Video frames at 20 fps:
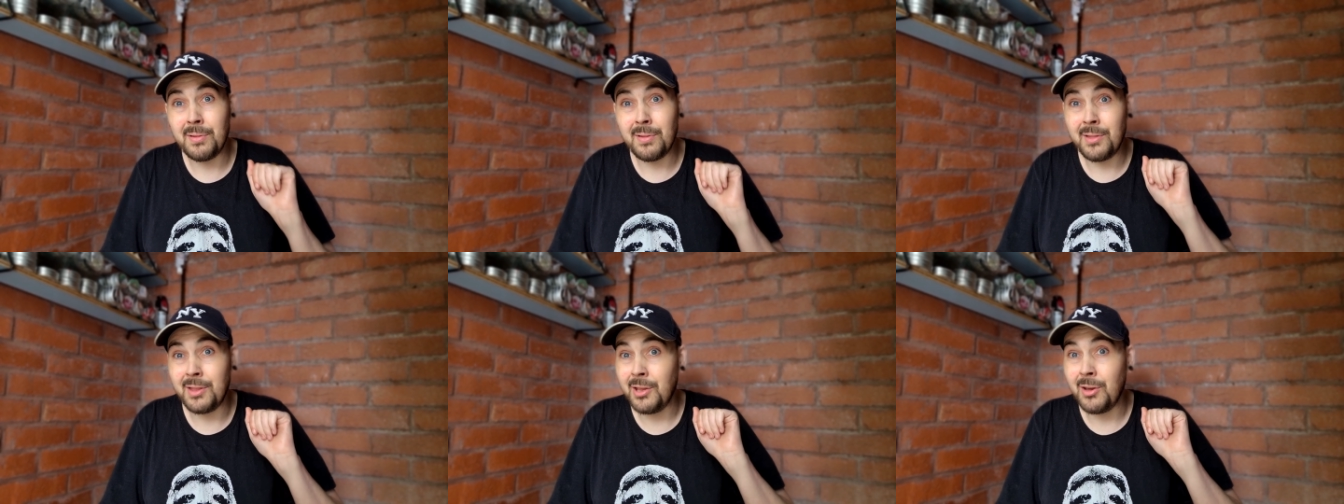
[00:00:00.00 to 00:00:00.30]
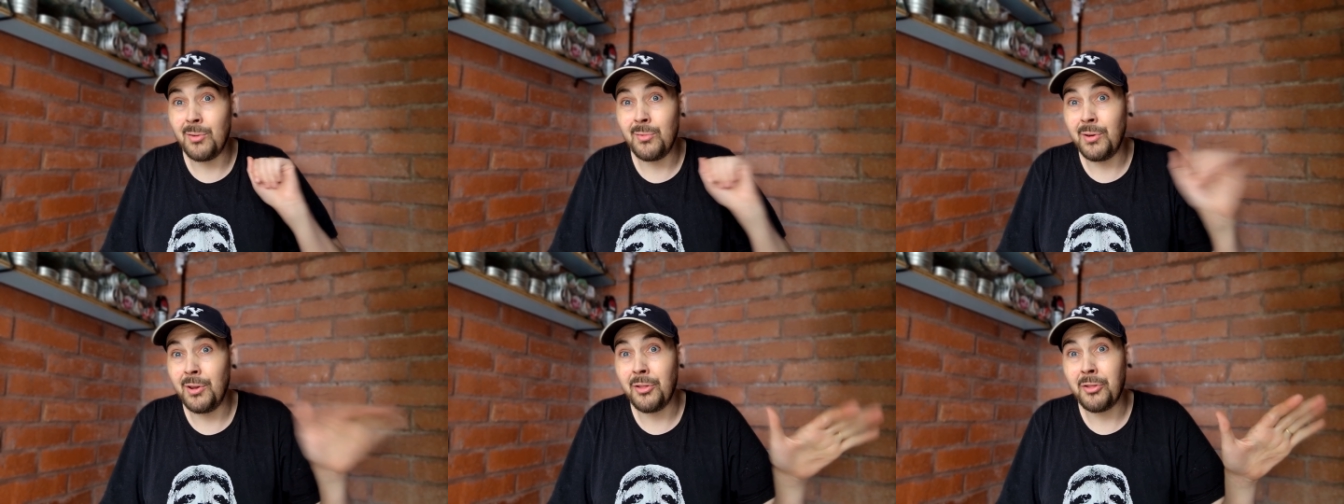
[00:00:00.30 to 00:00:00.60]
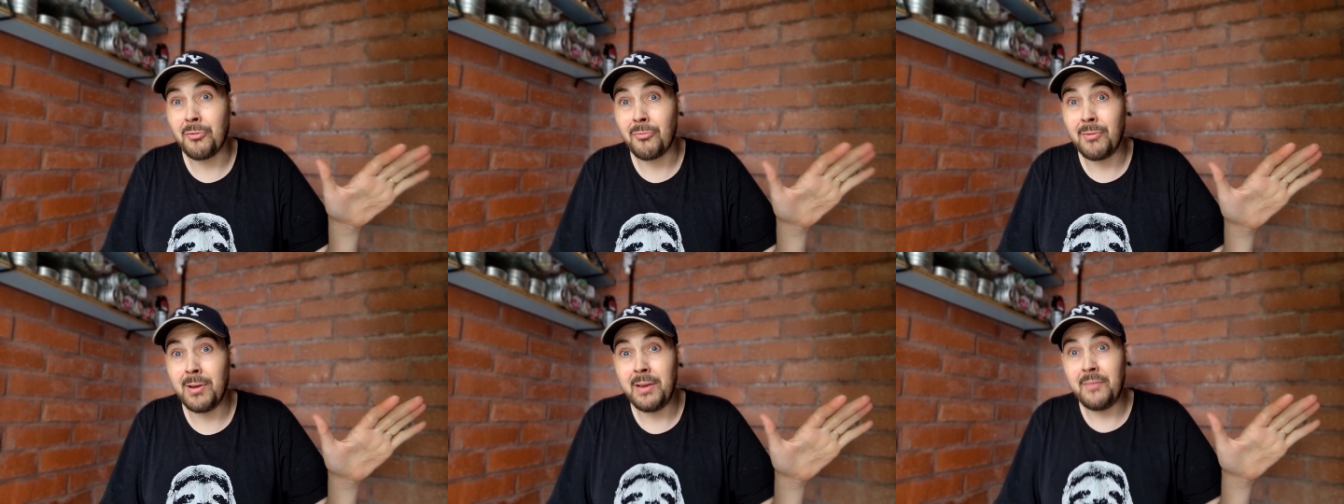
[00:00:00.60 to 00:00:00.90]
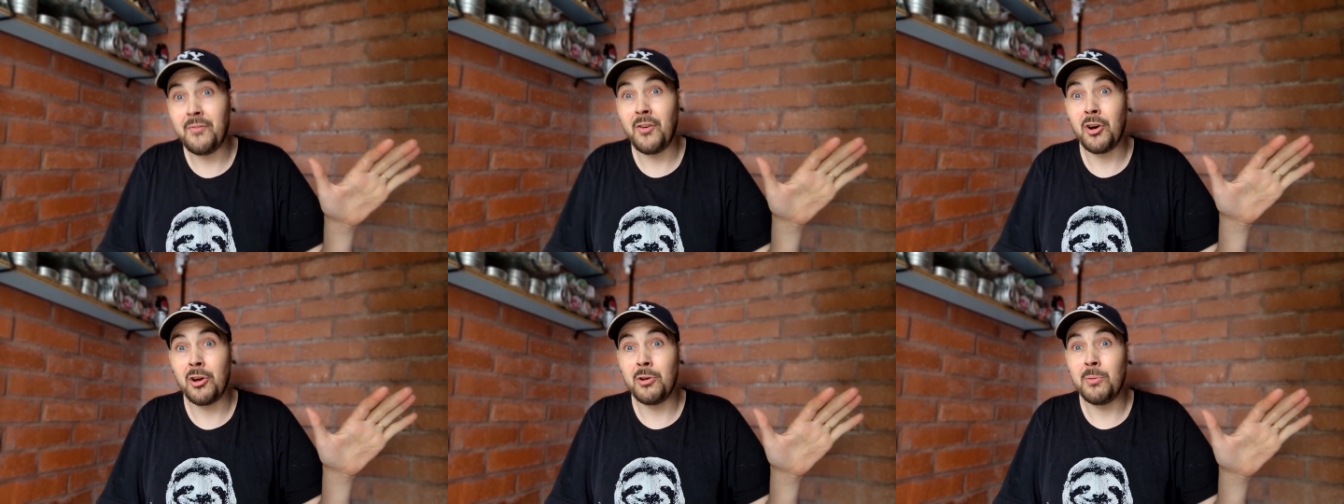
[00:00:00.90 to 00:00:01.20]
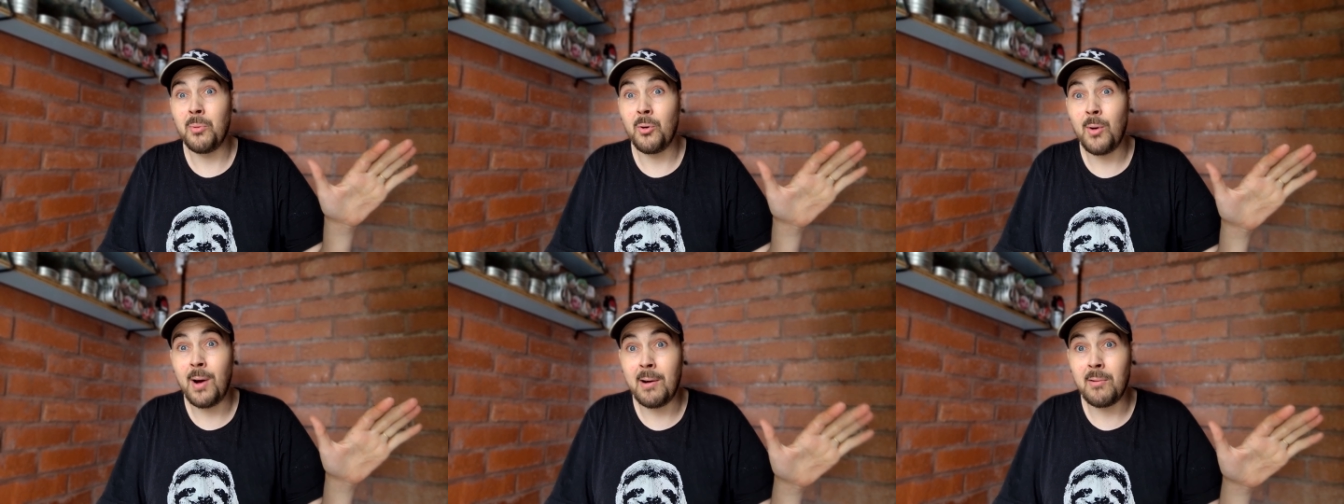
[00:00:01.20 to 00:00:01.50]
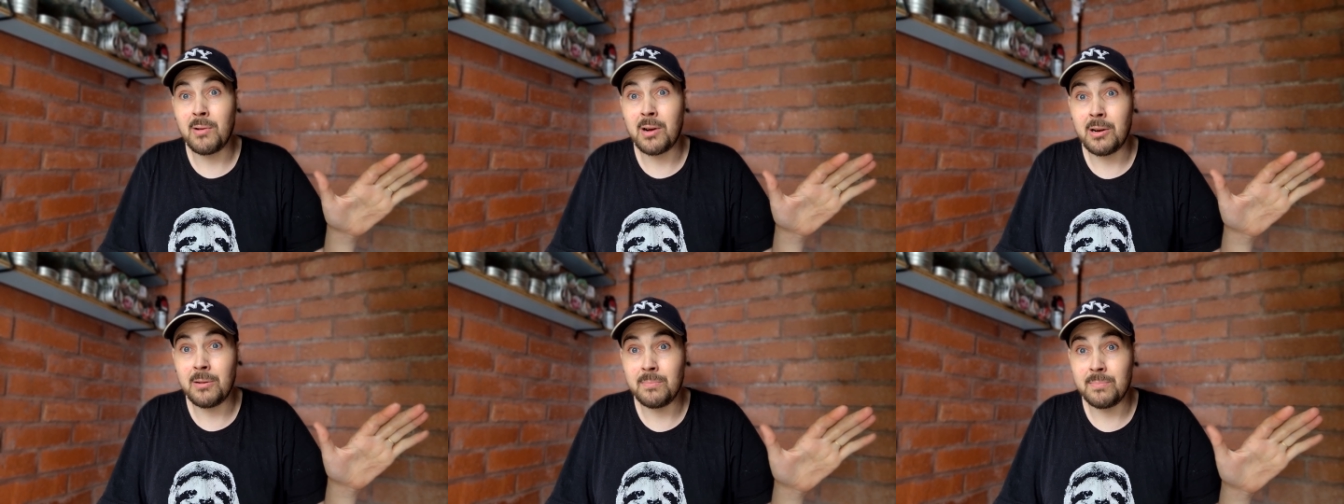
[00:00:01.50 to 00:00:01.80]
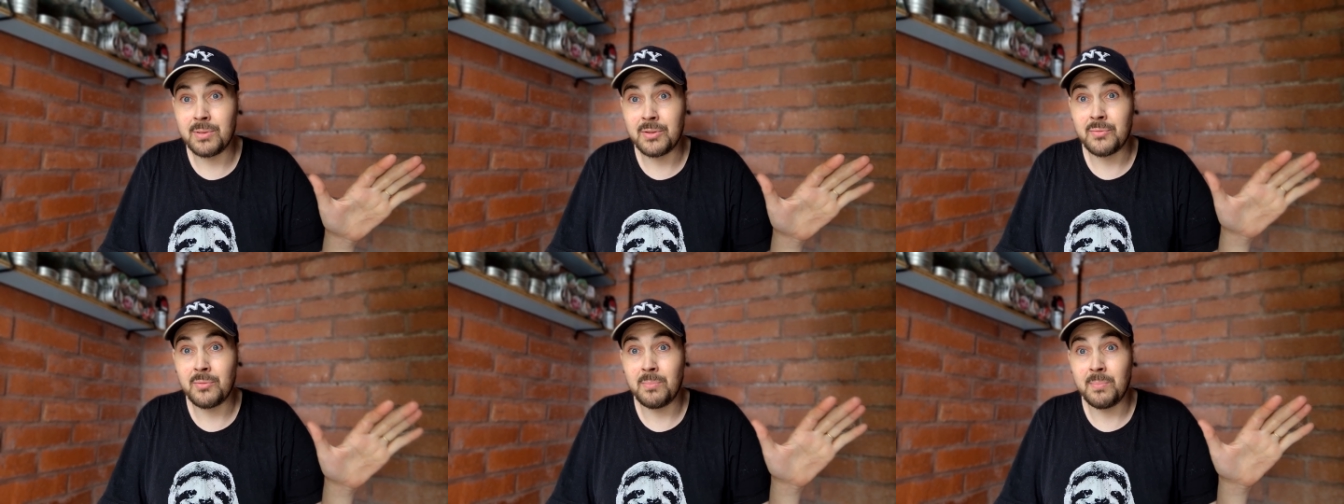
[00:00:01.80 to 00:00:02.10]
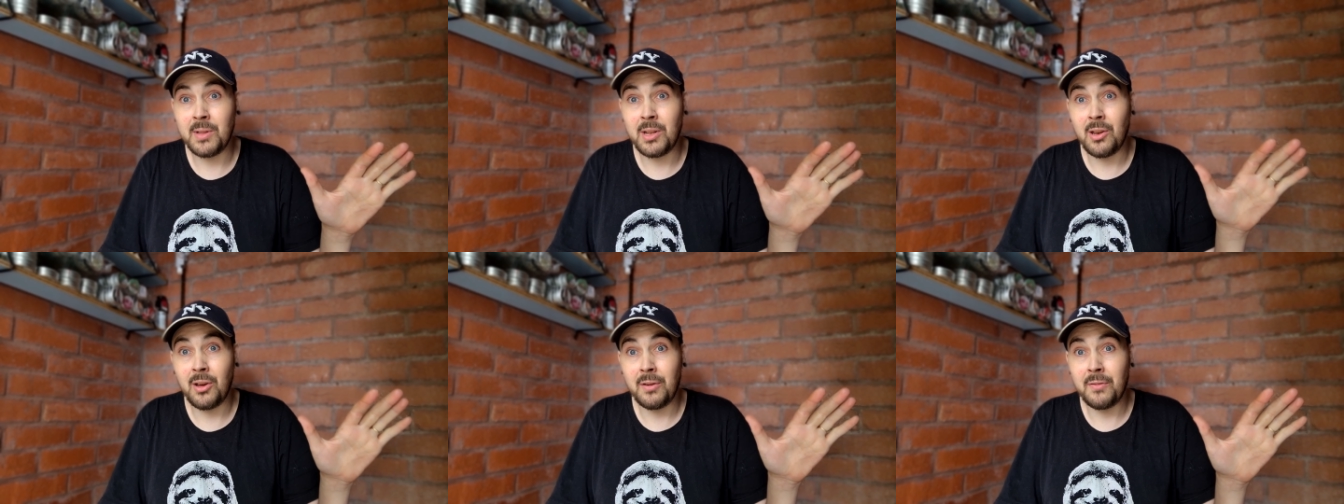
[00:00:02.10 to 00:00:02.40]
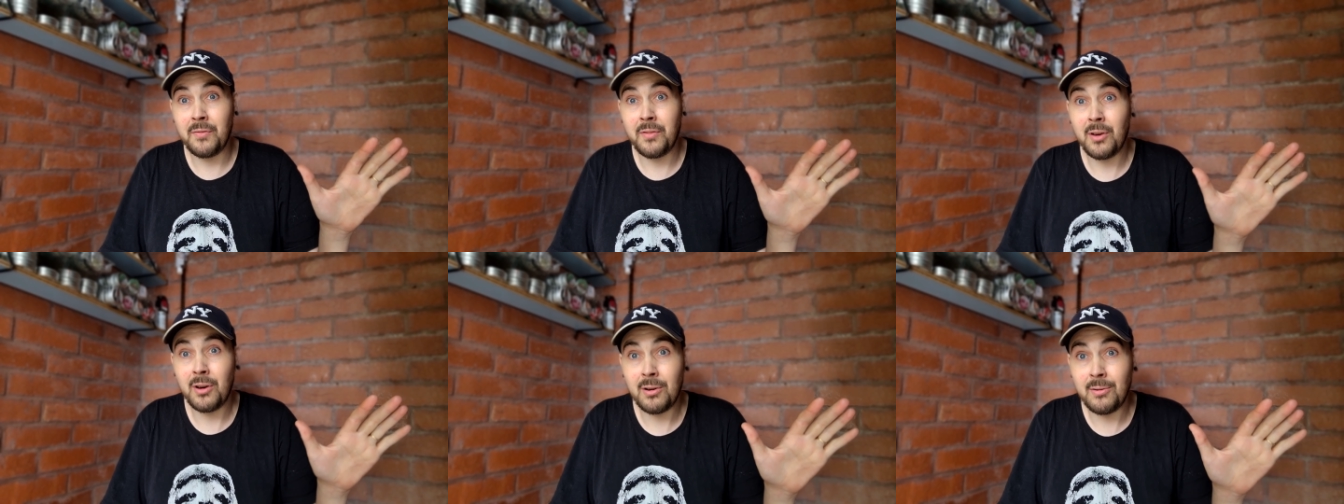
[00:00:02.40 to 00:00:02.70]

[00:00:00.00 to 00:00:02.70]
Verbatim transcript: The only three viable outcomes from the life that